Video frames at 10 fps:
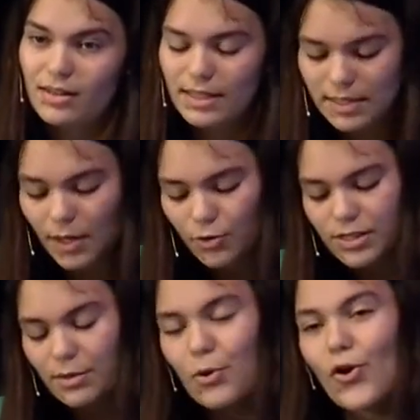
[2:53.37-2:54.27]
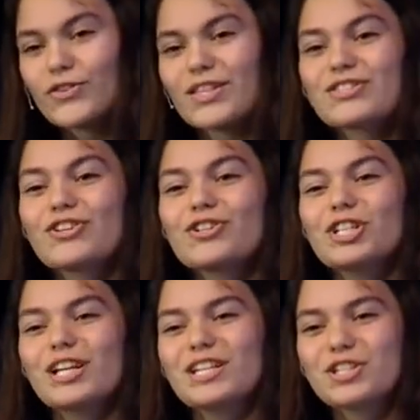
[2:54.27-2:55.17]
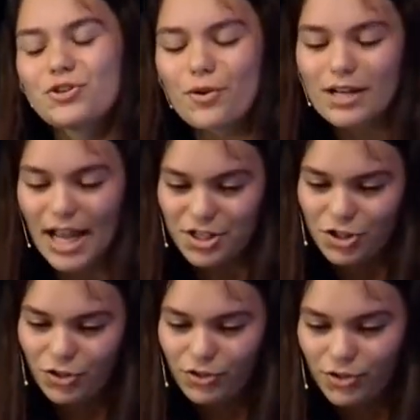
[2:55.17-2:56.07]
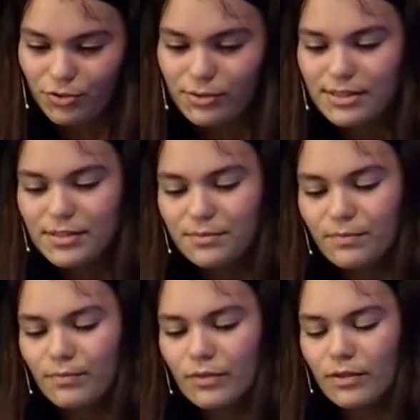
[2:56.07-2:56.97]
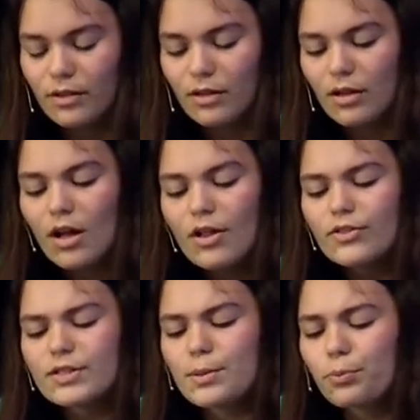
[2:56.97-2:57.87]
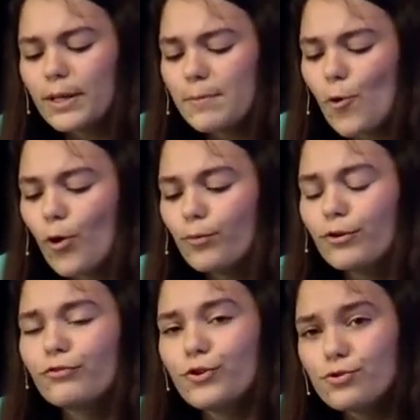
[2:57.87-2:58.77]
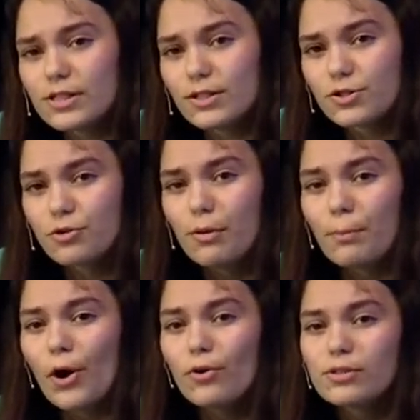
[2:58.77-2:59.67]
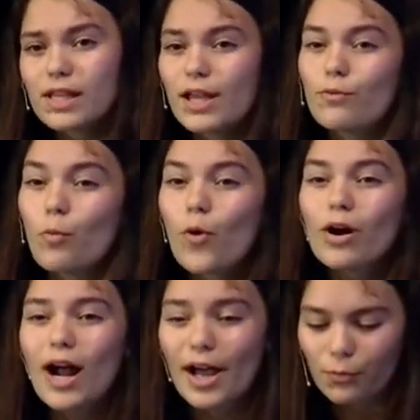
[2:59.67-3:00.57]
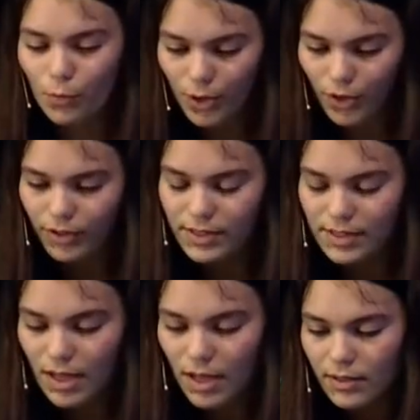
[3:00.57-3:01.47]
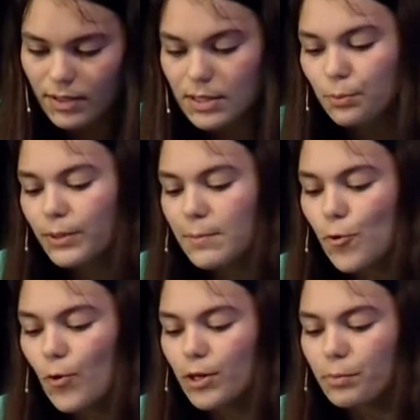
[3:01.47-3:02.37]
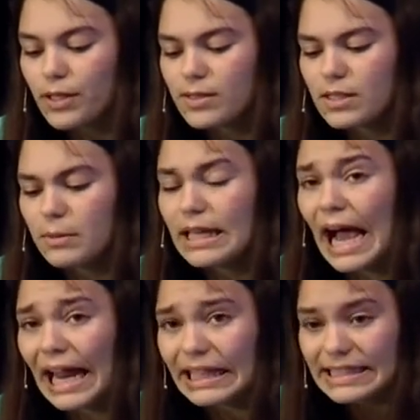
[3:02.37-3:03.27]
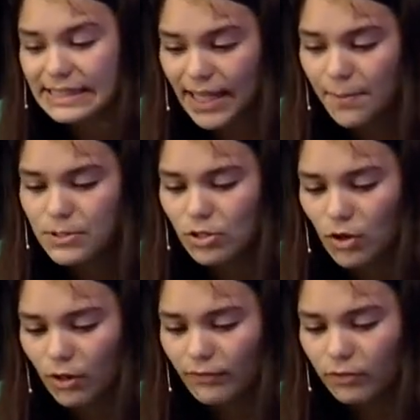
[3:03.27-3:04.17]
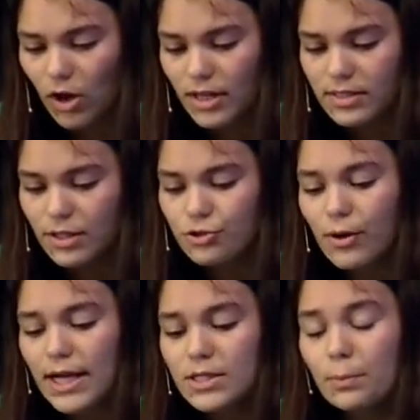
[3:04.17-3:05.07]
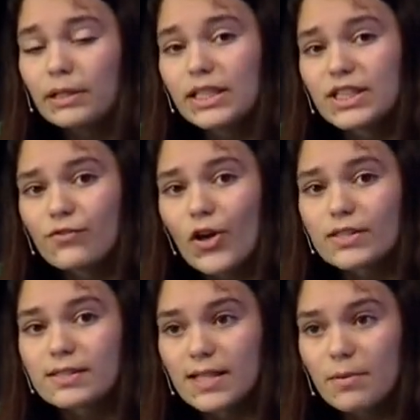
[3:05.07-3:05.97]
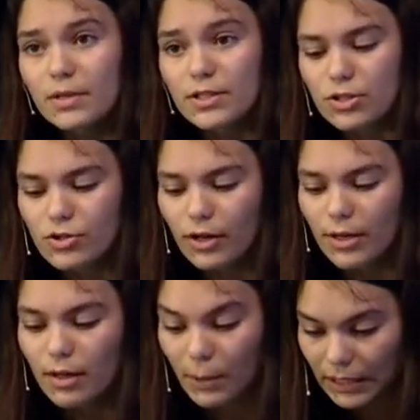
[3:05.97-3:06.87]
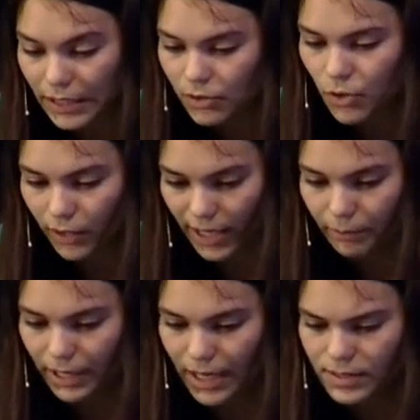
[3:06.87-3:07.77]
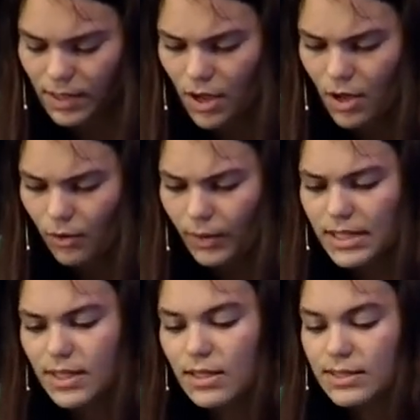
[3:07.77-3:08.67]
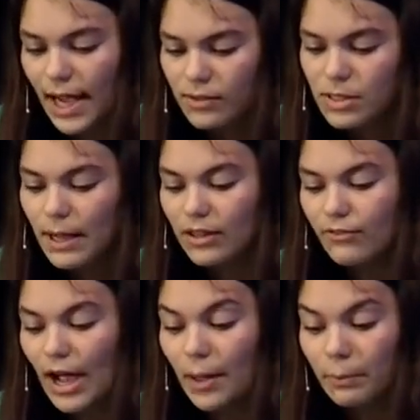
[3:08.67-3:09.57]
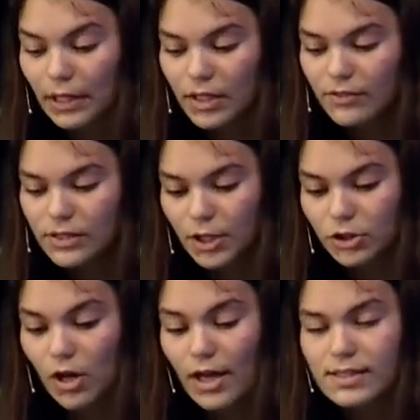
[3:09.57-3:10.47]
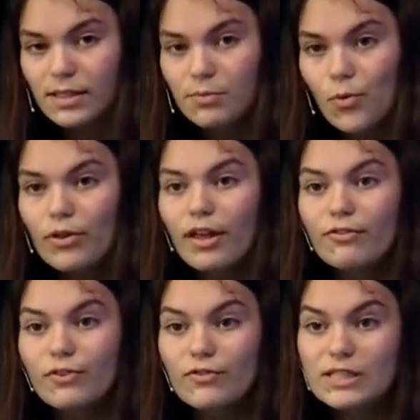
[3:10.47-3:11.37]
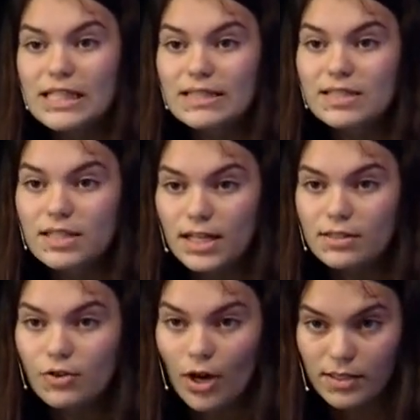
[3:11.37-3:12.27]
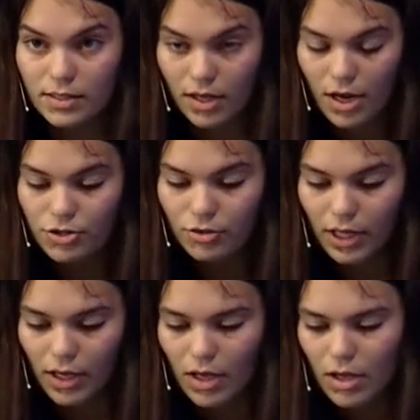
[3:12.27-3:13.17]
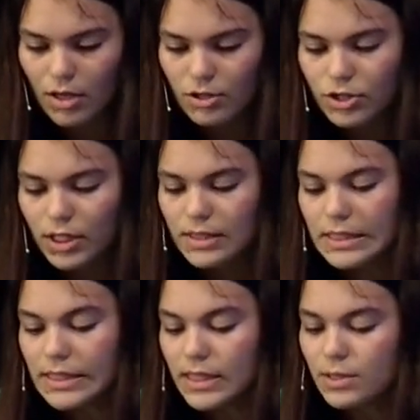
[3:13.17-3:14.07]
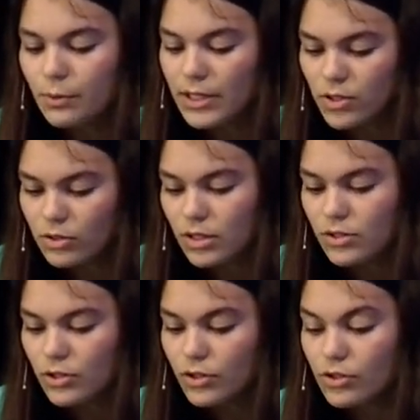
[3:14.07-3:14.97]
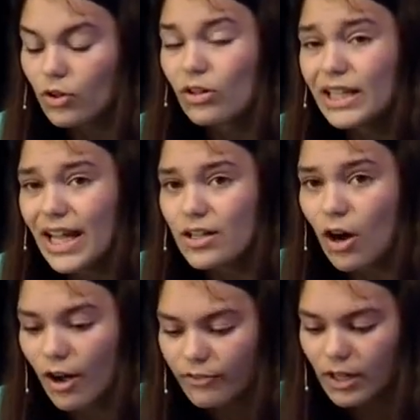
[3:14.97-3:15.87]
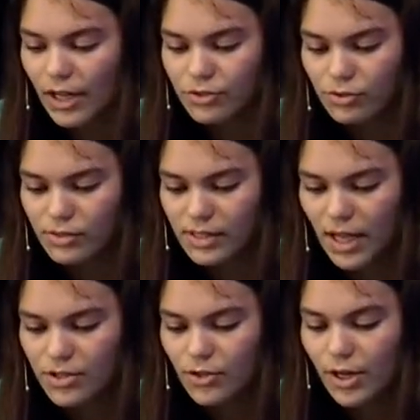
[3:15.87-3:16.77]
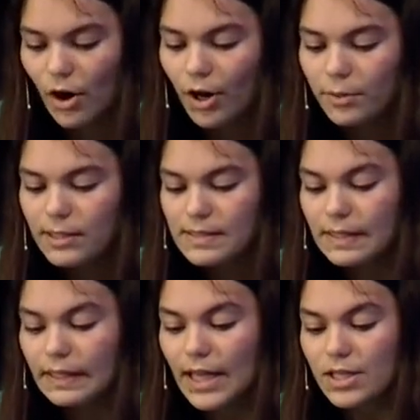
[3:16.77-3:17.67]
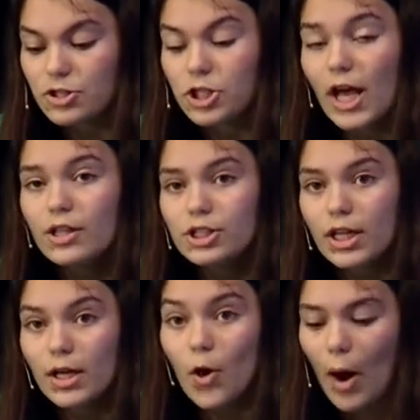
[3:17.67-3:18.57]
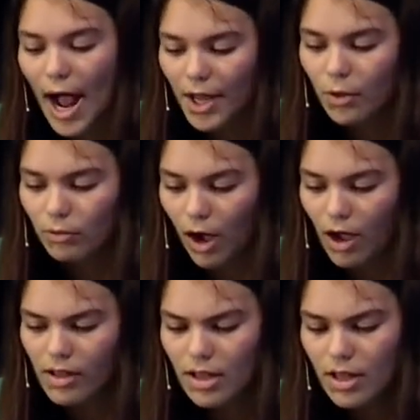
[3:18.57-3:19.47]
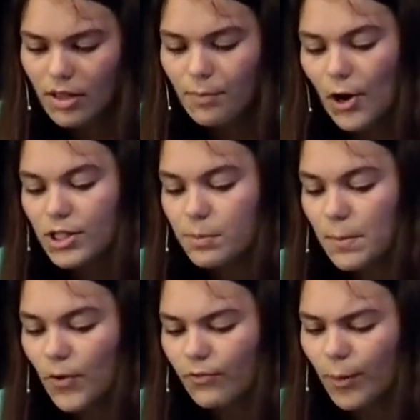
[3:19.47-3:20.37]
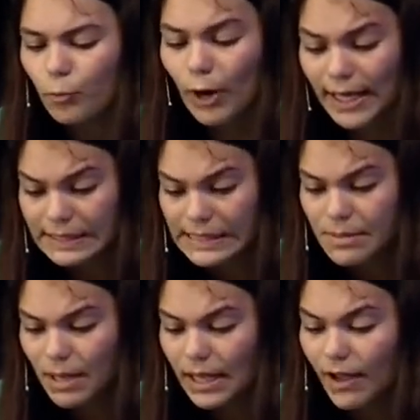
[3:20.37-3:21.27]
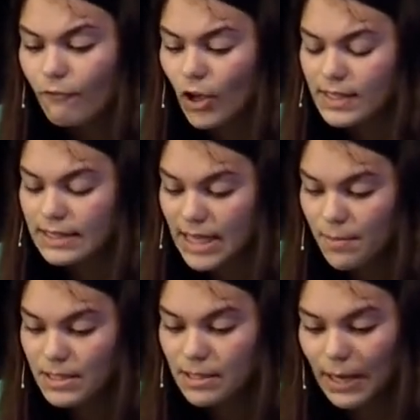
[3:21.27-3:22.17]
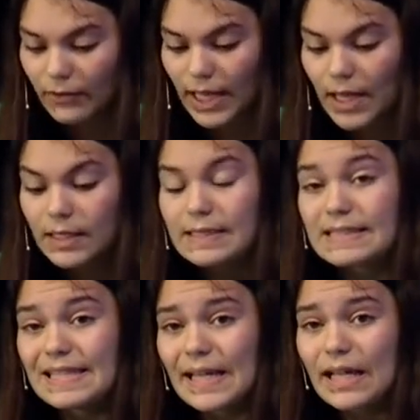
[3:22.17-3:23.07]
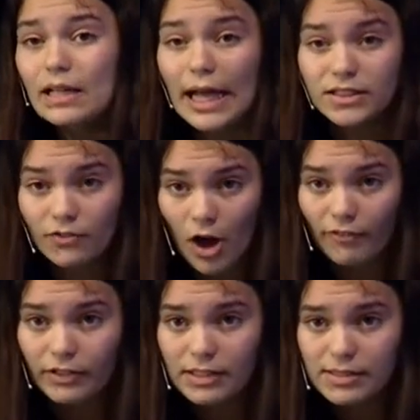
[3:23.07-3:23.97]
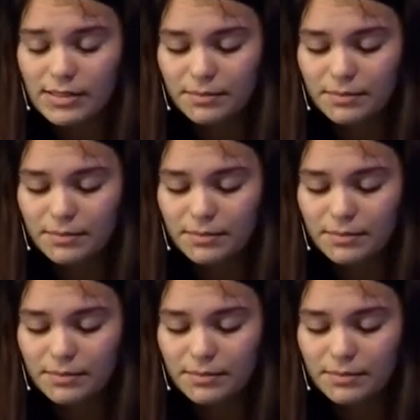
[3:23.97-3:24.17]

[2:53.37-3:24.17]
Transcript: This concludes the Pulse, surging into your national news. The Supreme Court refuses to impose a war on words. The Supreme Court appears to be highly skeptical of laws that try to police false statements during political campaigns, raising doubts about the viability of such laws in more than 15 states across the country. Justices expressed those concerns early and often on Tuesday during arguments in a case challenging an Ohio law that bars people from recklessly making false statements about candidates seeking elective office.